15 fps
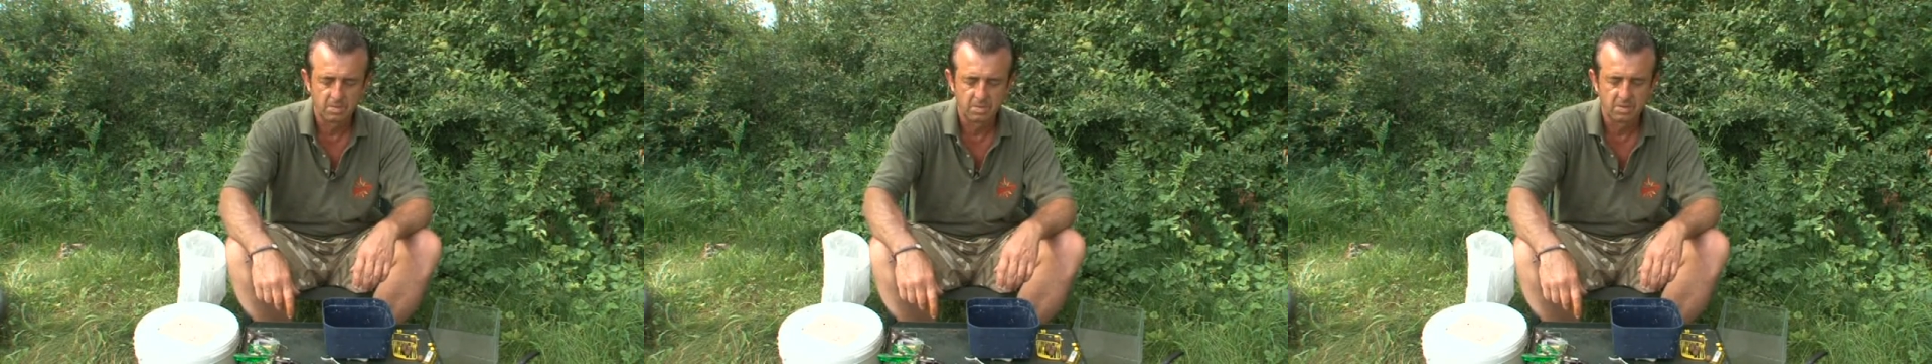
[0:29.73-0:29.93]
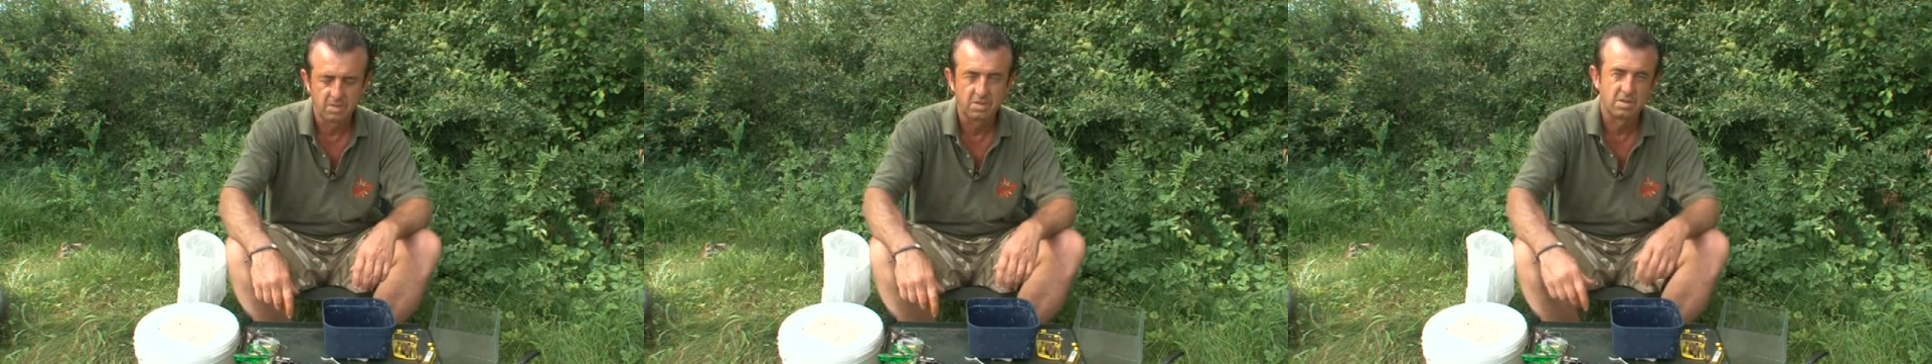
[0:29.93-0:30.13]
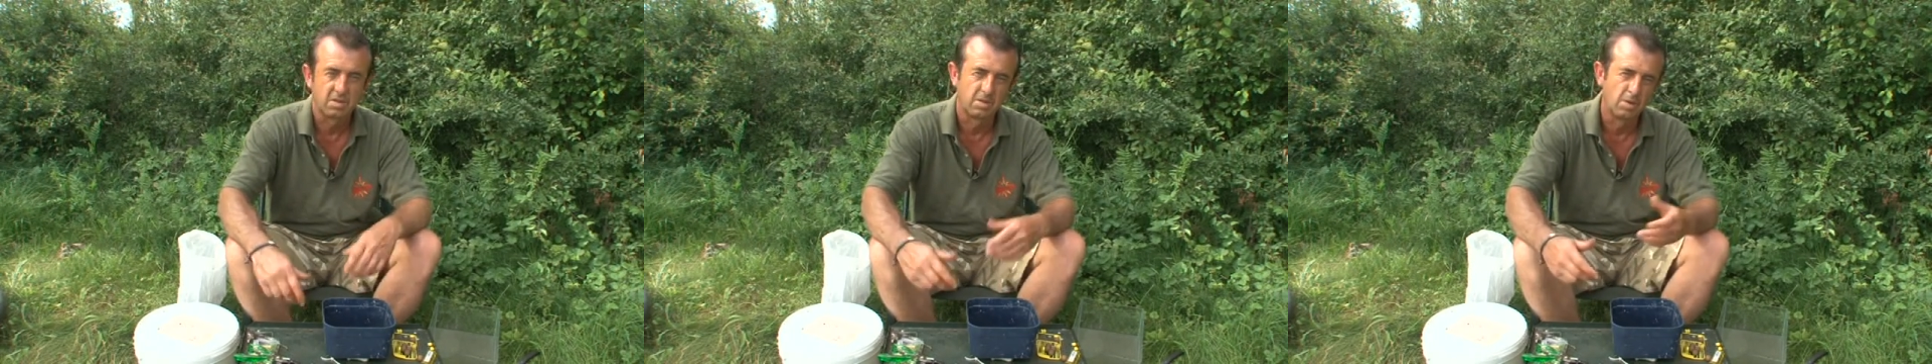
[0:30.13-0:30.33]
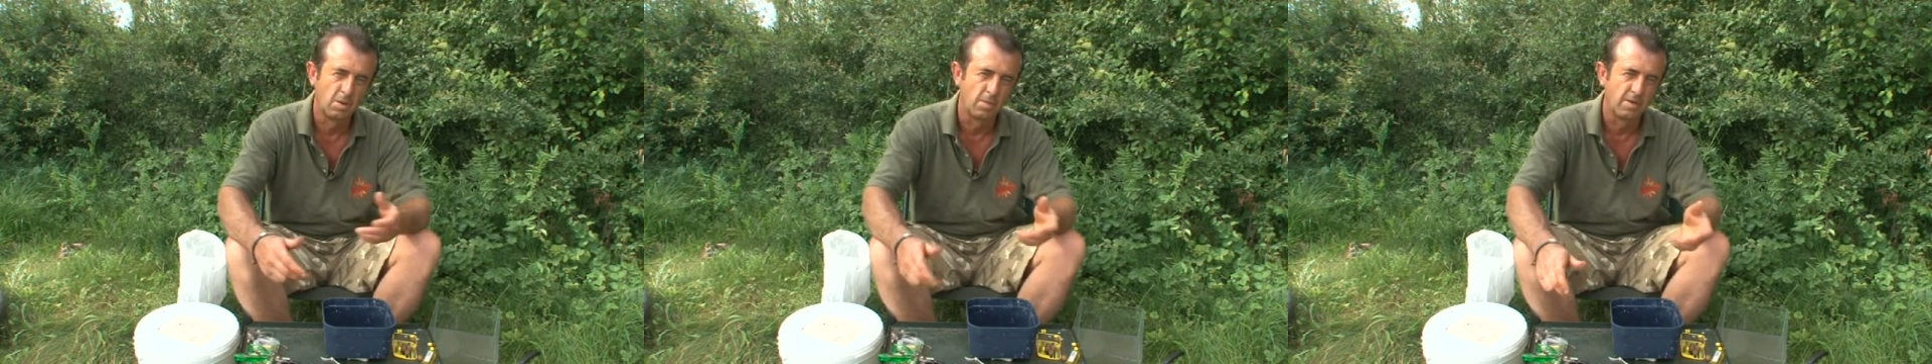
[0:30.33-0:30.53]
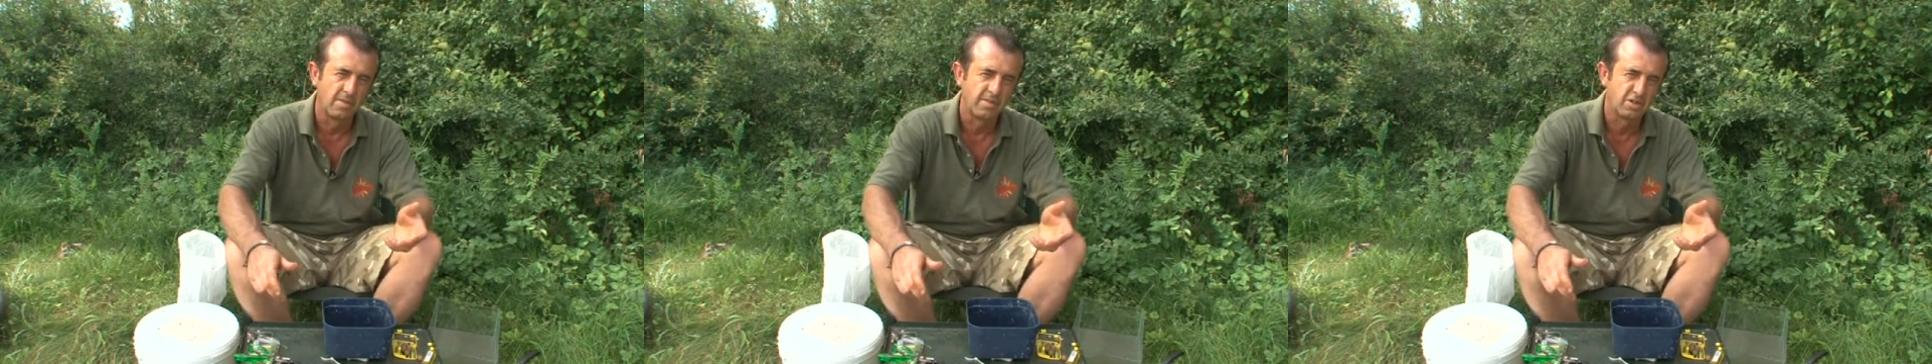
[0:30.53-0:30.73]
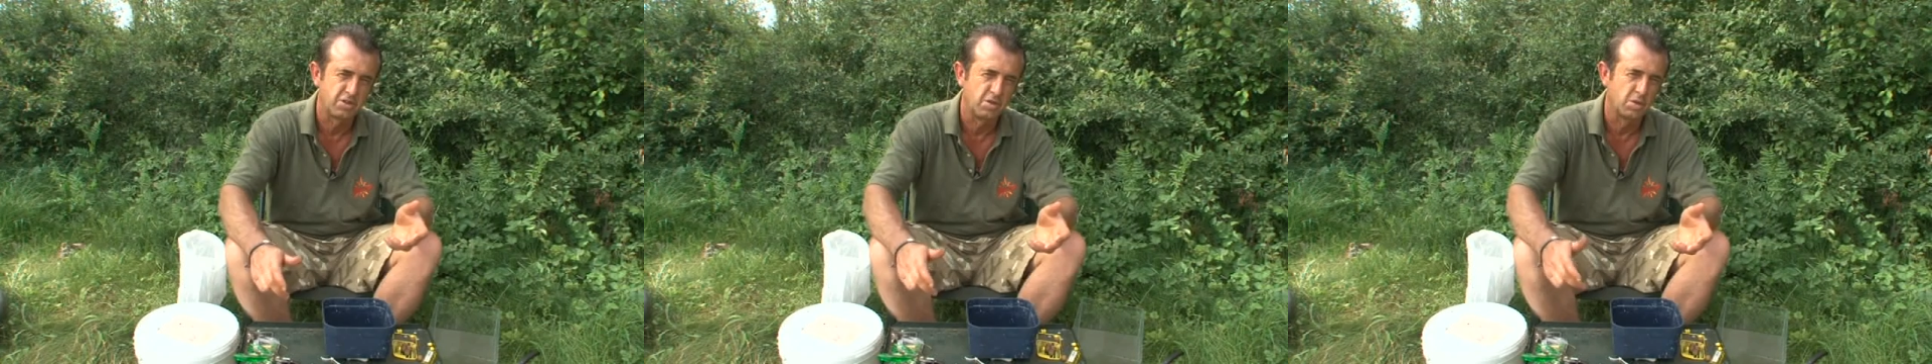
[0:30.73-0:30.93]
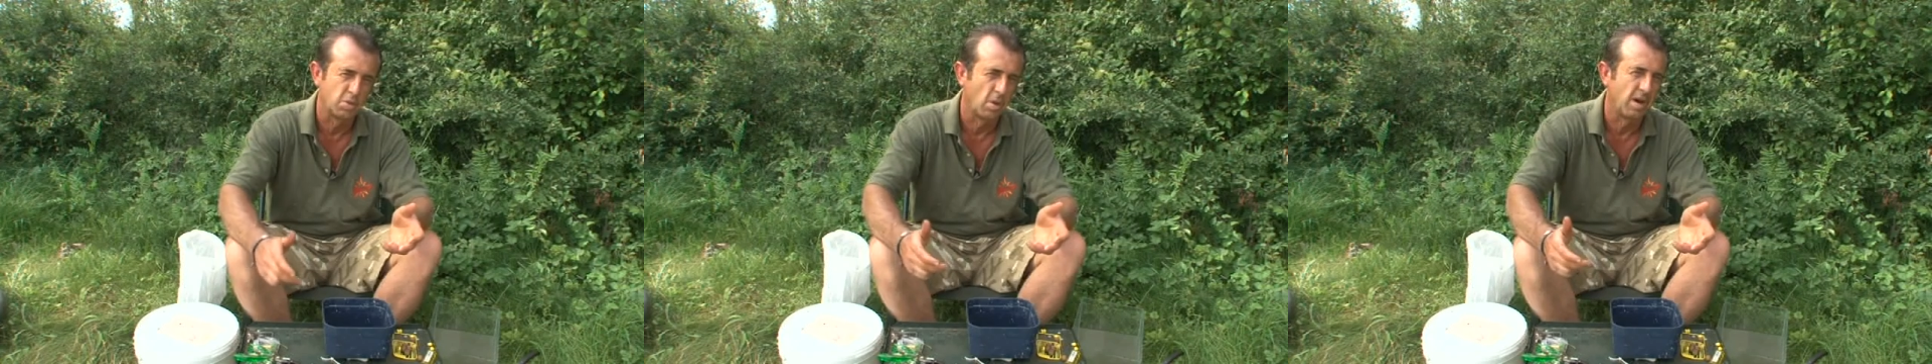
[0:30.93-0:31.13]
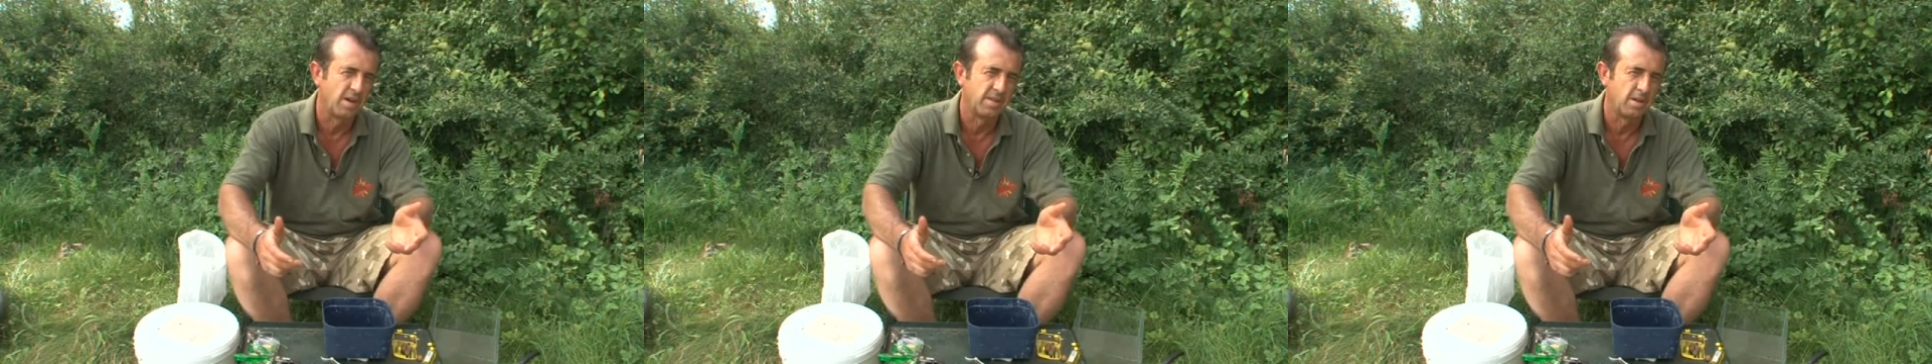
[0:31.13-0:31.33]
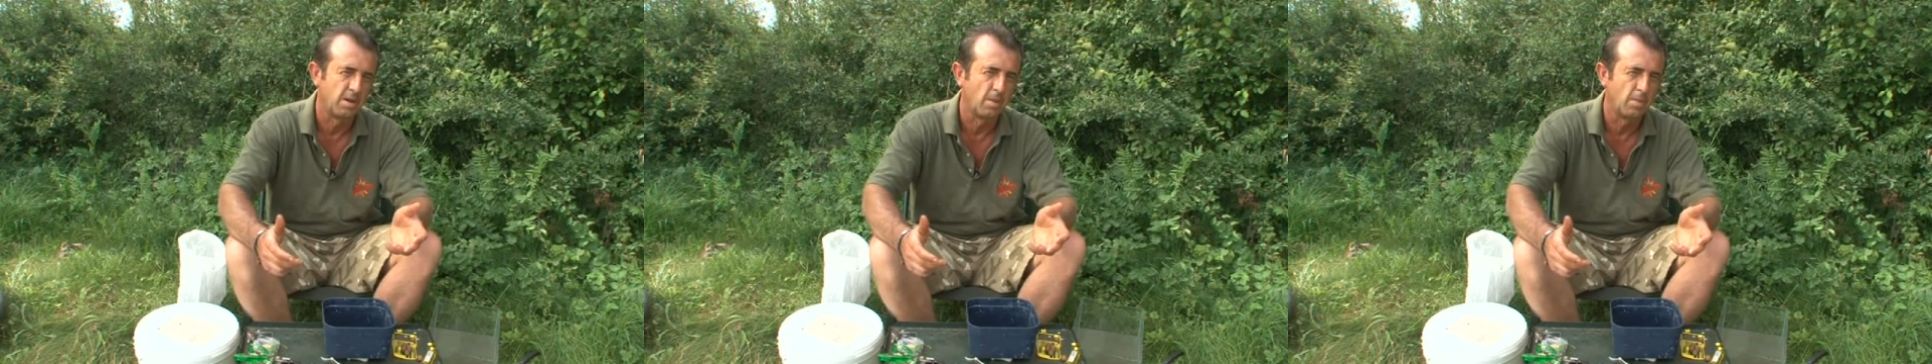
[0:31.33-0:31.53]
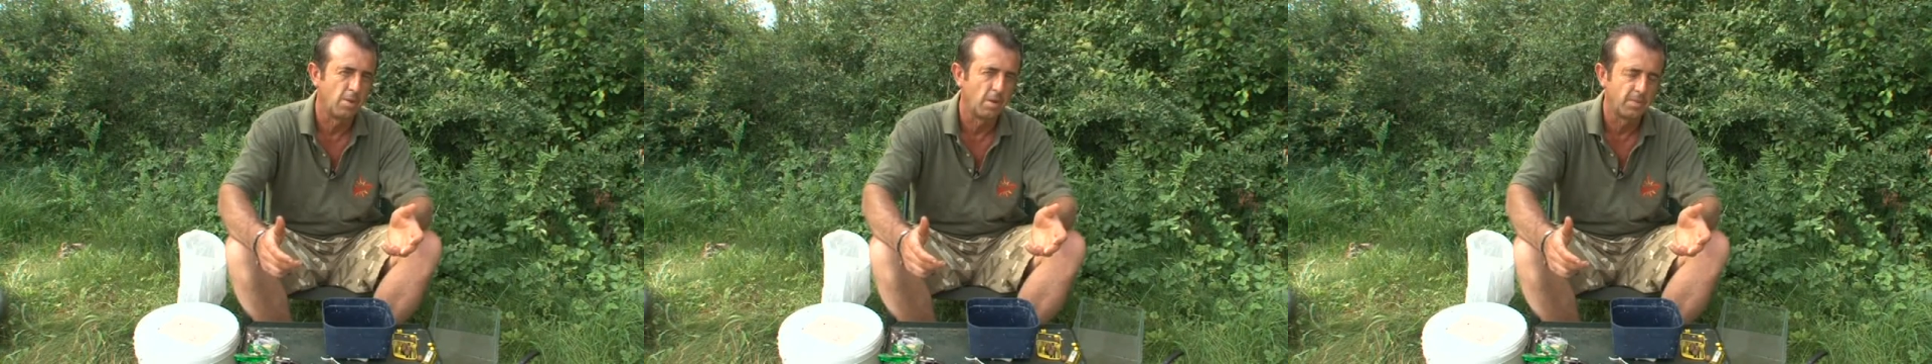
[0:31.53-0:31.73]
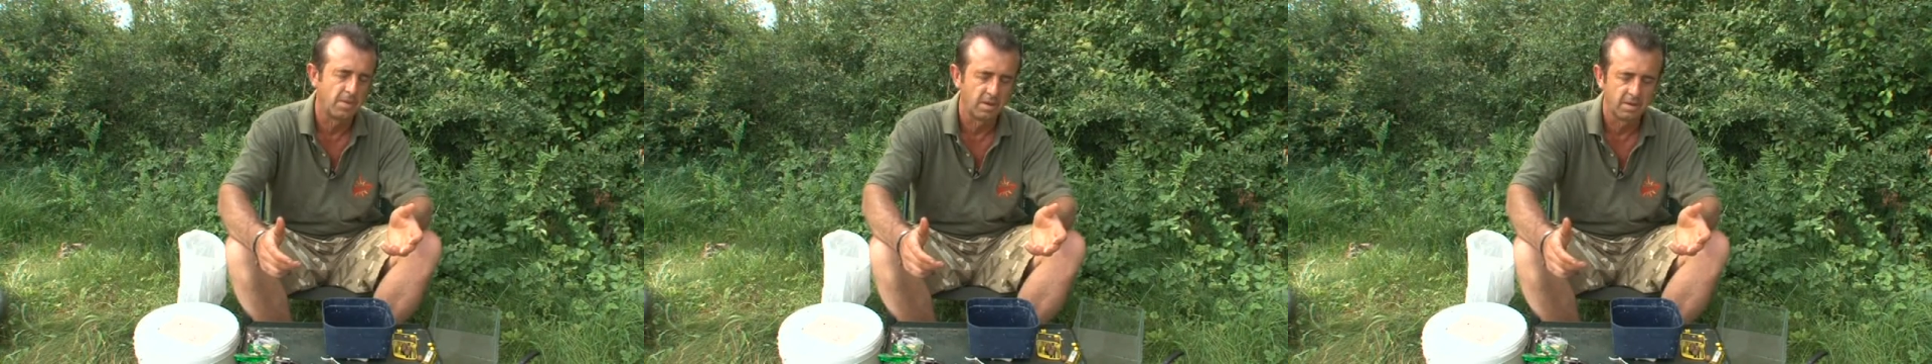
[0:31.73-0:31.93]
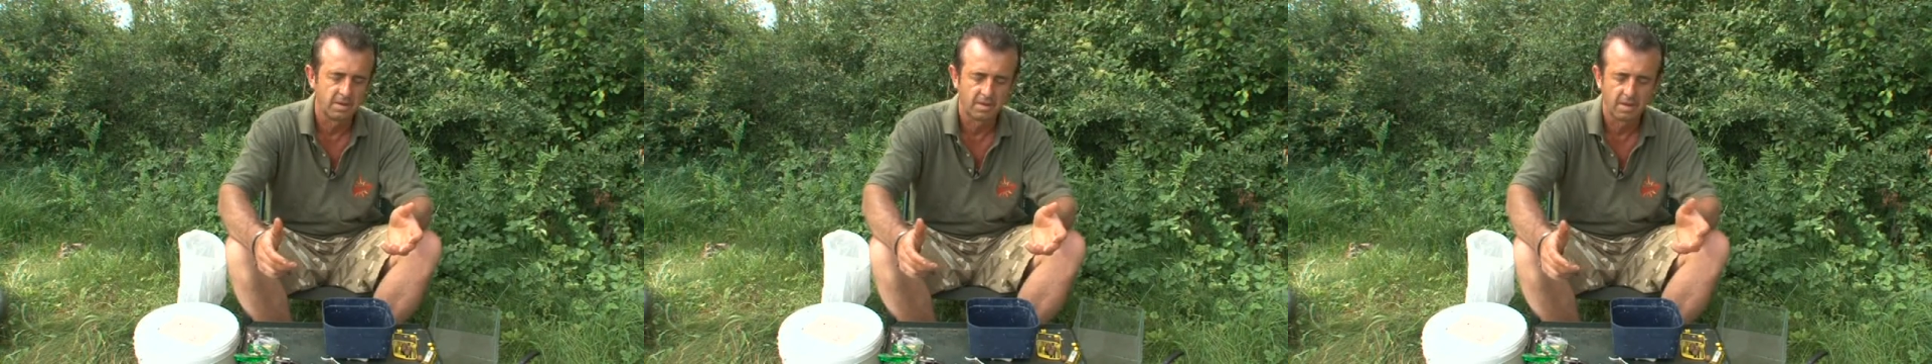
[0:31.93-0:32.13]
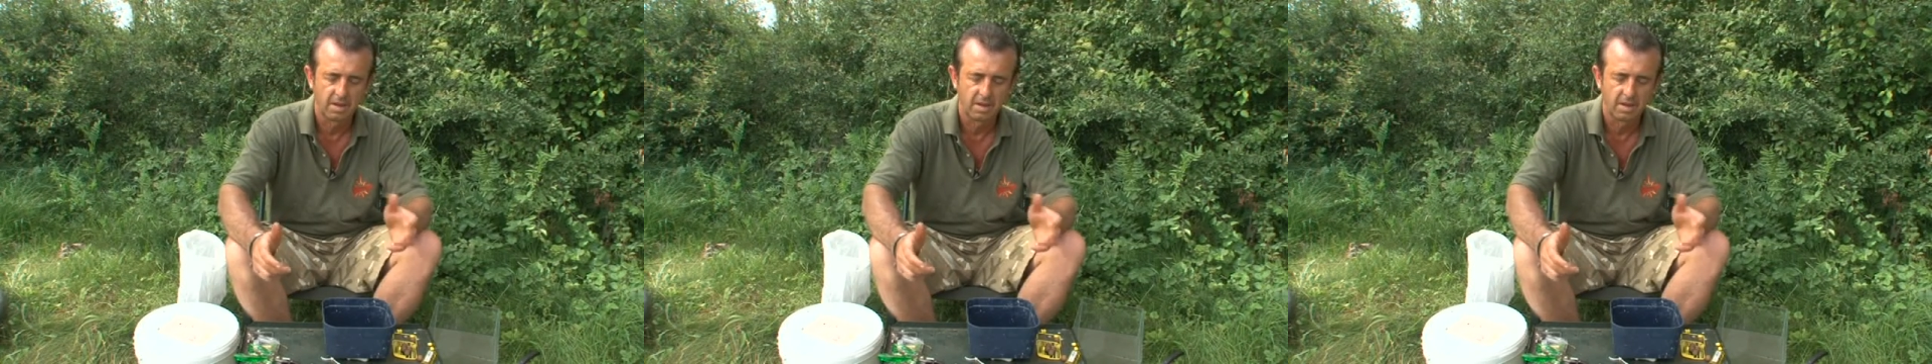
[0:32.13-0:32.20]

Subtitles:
There's a number of issues why they're not popular.